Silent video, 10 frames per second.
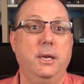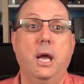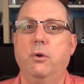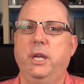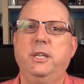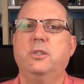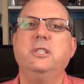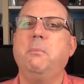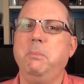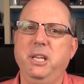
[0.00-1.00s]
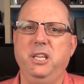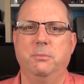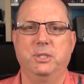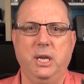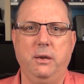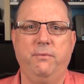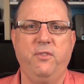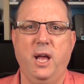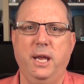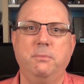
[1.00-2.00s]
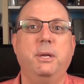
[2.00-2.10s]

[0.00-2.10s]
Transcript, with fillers: Now, it is on the medium side of fine,